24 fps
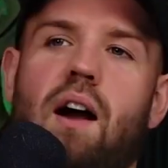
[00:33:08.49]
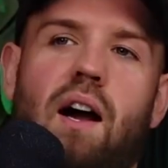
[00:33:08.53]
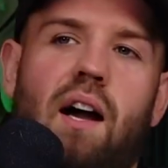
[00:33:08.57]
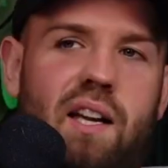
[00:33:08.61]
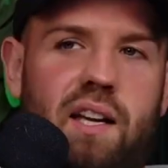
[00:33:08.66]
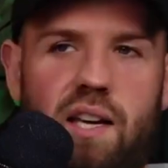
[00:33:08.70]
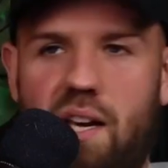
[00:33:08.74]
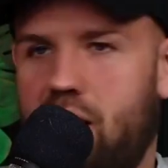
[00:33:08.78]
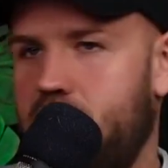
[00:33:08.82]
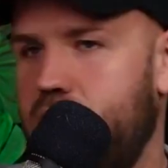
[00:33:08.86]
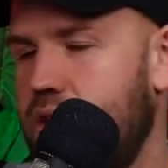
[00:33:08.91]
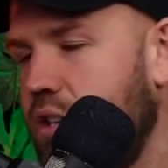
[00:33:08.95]

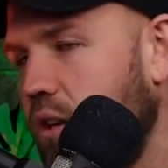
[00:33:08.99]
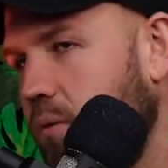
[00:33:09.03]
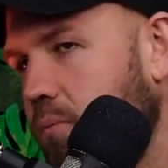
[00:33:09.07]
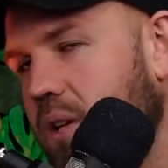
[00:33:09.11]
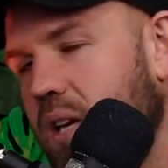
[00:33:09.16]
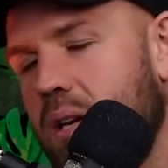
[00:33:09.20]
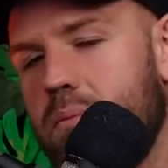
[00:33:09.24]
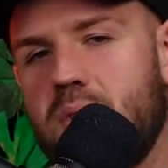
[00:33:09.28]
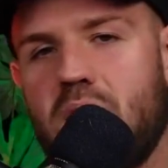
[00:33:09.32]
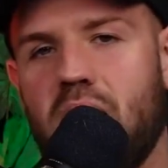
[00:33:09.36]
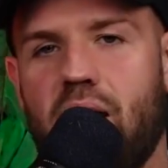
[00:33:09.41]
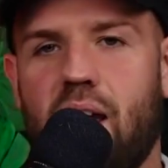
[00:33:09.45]
And then
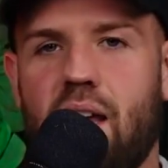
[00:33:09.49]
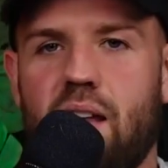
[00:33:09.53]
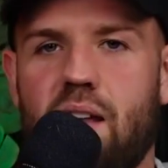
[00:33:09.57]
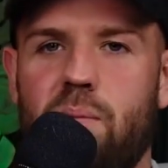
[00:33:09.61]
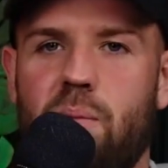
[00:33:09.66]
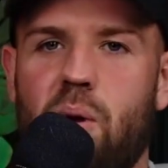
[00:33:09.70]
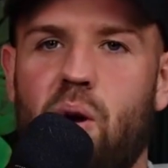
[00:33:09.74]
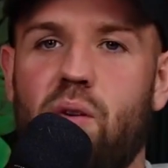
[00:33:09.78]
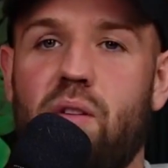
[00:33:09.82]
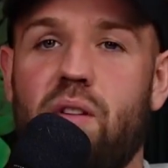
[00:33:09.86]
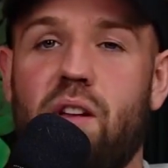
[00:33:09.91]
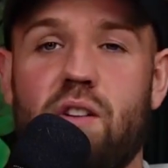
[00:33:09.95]
sometimes I get
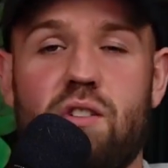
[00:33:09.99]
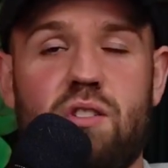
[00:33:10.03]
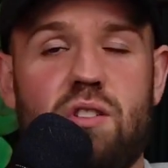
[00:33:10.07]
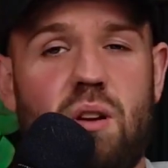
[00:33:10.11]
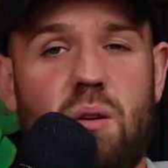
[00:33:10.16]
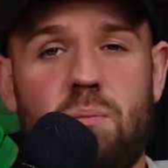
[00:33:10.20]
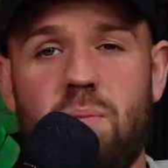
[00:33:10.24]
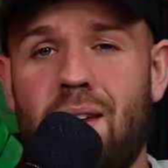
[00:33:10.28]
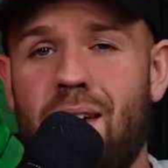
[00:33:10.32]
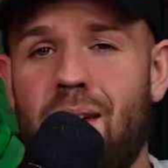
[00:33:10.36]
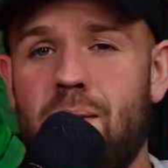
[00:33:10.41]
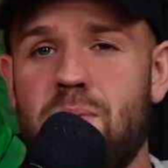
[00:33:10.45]
them out there.
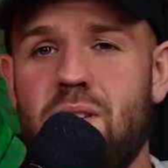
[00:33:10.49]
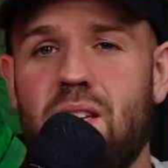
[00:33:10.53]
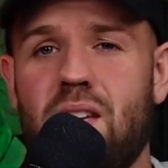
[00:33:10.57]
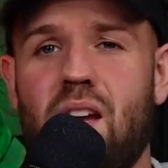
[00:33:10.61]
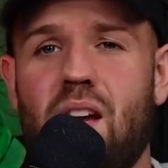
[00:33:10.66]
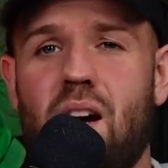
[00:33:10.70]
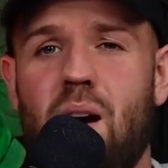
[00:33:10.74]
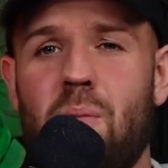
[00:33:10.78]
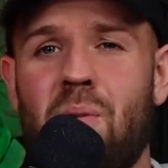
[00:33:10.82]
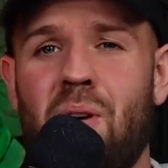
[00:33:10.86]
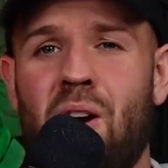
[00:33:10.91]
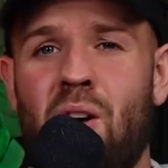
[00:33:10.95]
Sometimes they
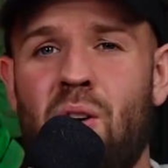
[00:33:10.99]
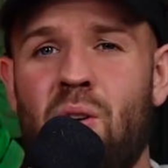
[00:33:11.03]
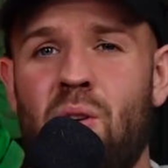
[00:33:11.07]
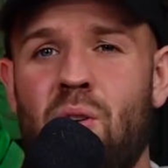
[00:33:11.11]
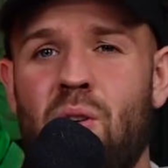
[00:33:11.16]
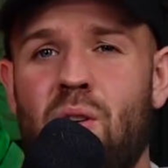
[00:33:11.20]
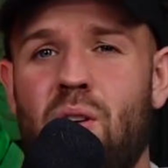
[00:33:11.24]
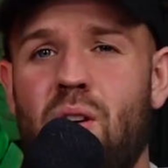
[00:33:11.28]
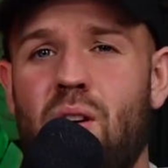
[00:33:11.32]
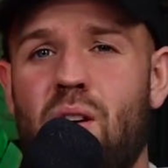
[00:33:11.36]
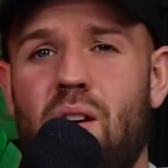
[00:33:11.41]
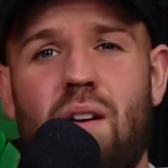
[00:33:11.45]
come out
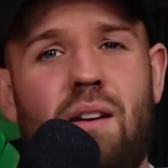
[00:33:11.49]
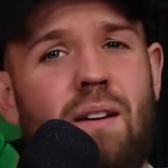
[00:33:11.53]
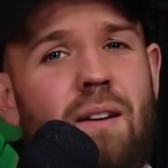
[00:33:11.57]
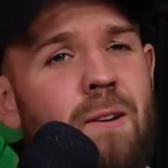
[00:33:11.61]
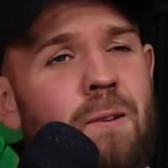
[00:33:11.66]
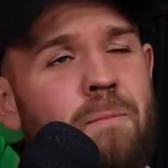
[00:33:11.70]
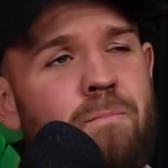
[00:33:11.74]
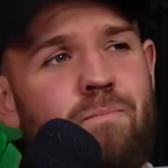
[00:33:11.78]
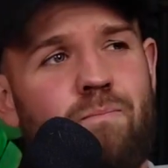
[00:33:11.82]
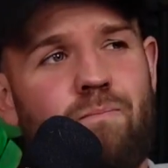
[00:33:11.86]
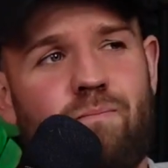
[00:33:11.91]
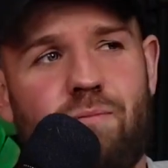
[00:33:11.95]

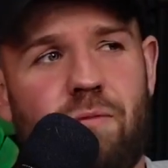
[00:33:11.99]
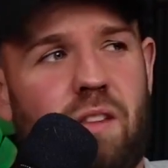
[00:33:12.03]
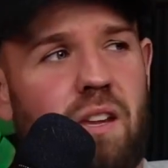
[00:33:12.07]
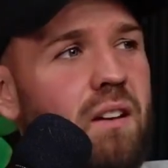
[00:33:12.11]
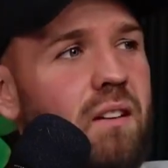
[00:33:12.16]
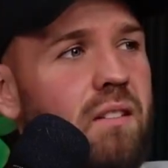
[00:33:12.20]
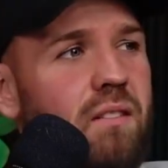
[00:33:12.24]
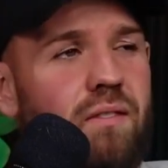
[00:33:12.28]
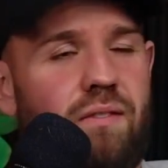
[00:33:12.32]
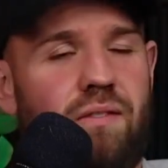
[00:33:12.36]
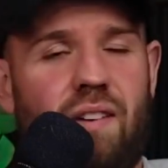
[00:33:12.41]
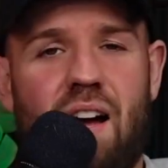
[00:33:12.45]

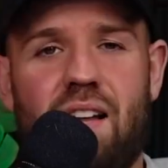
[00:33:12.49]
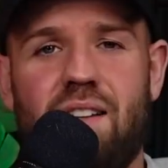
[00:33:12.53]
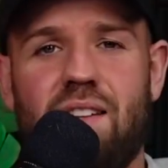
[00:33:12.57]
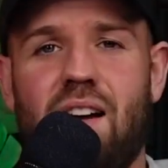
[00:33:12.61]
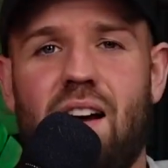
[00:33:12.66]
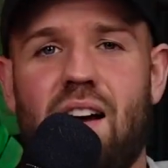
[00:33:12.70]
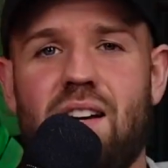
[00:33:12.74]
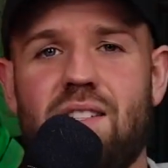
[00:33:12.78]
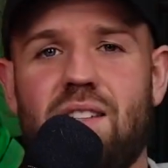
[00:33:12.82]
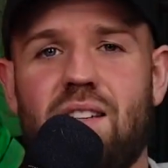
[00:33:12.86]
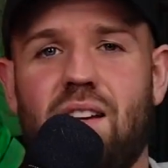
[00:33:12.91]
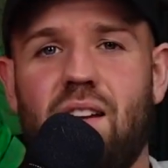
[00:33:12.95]

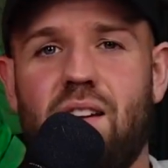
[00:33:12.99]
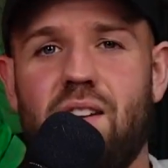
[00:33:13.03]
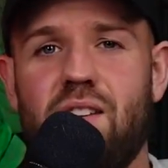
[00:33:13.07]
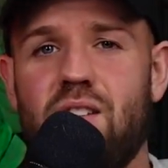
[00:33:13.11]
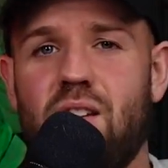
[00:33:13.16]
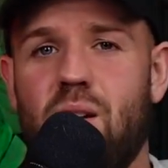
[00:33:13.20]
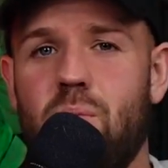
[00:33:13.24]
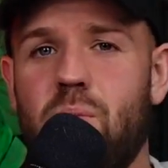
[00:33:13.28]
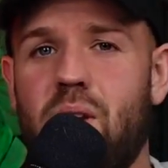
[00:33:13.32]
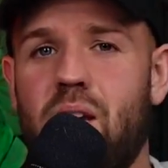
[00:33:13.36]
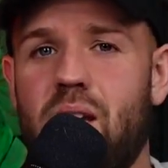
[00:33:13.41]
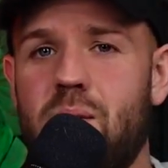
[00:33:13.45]
fantastically.
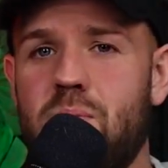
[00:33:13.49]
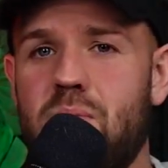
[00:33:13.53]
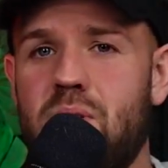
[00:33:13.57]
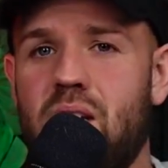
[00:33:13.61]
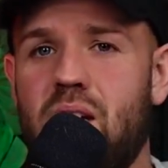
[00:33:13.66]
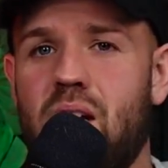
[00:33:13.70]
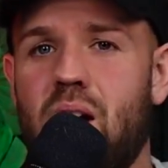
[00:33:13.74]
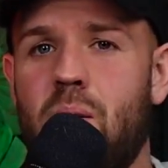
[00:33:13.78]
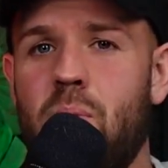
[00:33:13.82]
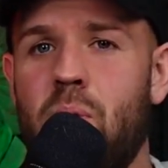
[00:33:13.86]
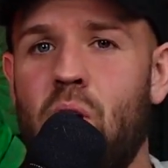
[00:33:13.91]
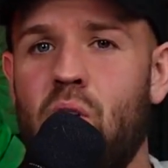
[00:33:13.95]
Sometimes they
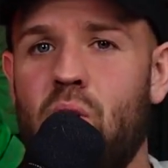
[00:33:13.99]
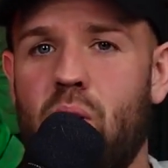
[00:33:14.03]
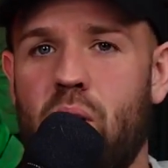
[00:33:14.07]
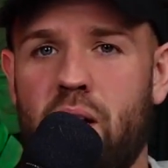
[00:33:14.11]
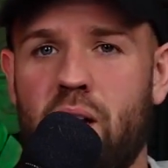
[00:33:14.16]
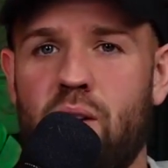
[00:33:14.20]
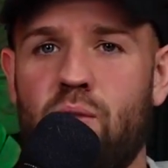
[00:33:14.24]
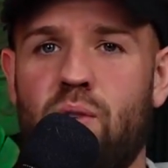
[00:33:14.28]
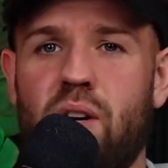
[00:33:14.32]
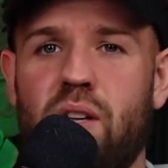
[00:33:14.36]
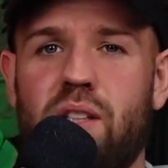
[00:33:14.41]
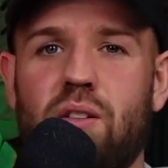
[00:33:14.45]
come out in
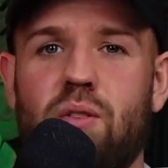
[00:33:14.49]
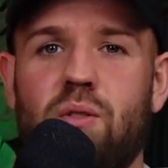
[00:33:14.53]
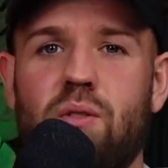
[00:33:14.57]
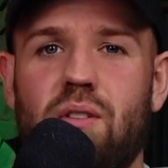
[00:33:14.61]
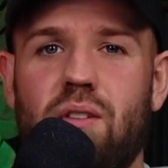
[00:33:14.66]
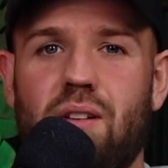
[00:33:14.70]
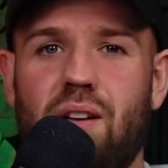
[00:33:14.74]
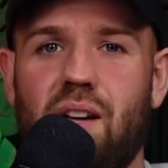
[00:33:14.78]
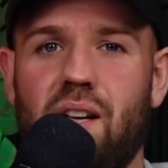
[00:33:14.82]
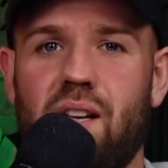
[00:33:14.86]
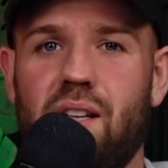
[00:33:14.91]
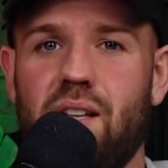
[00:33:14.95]
a
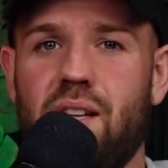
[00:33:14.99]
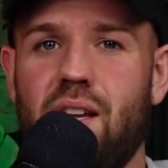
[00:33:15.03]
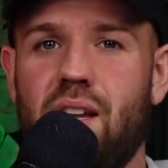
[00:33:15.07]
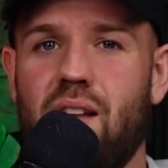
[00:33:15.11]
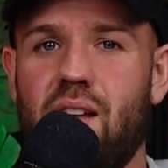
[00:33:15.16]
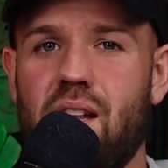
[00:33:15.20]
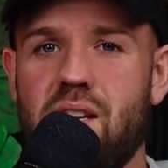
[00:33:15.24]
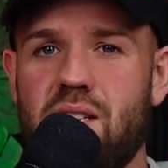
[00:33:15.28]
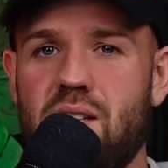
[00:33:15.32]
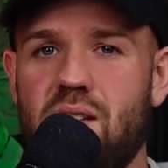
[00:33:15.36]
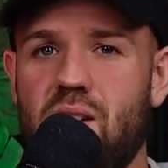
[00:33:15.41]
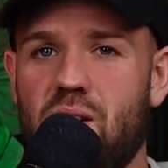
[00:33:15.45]
riddle. And the
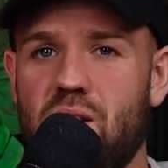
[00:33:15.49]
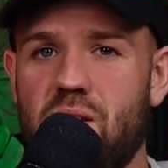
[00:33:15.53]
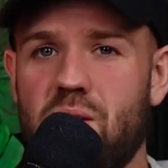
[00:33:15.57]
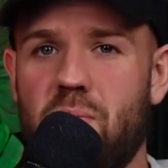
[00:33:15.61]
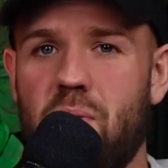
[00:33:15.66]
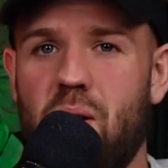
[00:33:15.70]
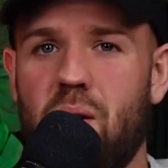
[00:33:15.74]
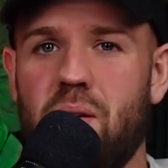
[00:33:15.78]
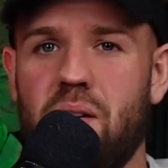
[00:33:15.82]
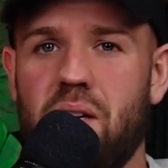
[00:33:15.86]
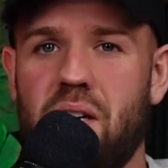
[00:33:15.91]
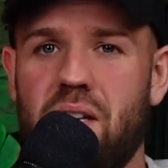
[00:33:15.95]
listener is
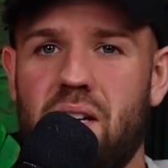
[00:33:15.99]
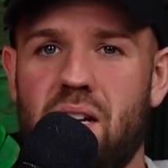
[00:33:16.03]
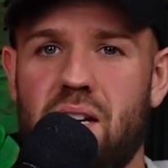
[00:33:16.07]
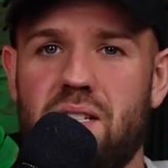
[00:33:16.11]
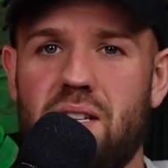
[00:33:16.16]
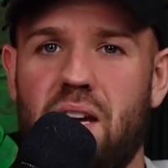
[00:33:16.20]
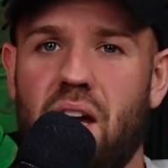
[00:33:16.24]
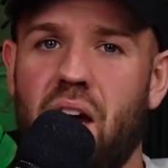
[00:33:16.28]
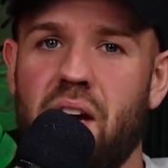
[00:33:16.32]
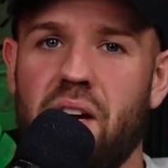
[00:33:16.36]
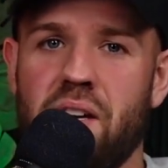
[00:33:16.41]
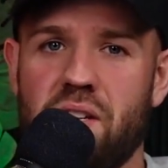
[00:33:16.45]
probably like,
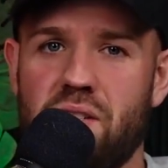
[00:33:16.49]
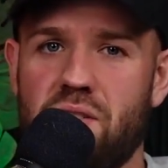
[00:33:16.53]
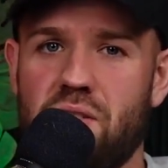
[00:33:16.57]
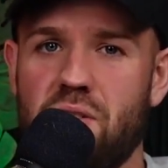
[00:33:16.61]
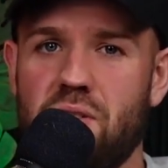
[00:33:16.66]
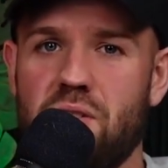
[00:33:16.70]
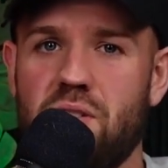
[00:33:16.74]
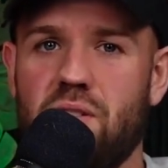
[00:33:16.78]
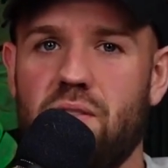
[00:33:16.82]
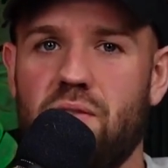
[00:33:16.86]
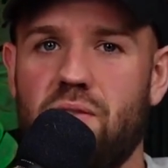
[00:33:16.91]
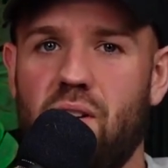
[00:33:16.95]
this guy has
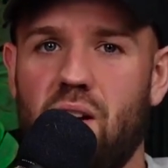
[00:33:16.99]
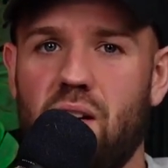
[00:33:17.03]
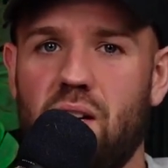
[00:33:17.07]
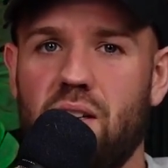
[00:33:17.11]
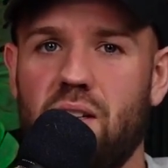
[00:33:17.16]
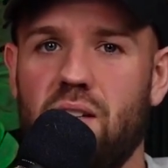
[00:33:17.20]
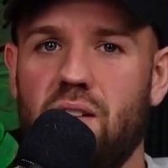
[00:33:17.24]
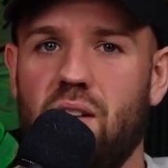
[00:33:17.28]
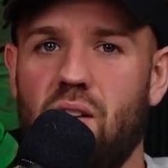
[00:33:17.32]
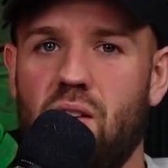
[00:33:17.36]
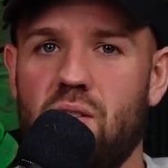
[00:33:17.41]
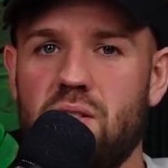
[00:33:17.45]
just
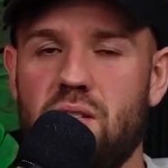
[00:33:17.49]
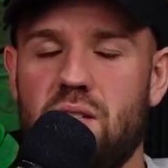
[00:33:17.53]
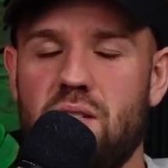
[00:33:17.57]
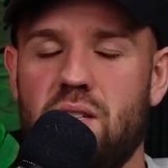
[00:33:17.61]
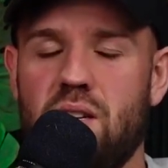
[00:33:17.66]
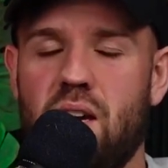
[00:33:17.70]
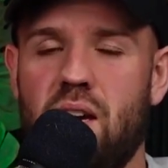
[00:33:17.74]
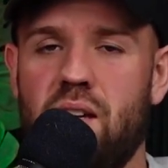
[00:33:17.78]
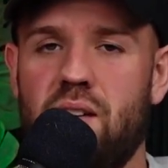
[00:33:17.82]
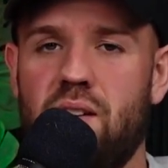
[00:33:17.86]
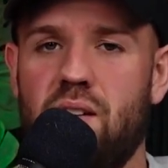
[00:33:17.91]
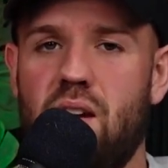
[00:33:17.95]
fucking lost his
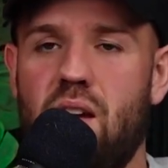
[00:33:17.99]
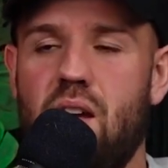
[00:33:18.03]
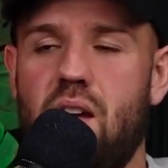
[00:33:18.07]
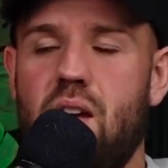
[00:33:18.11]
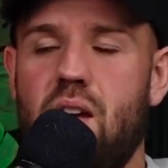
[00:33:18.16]
head.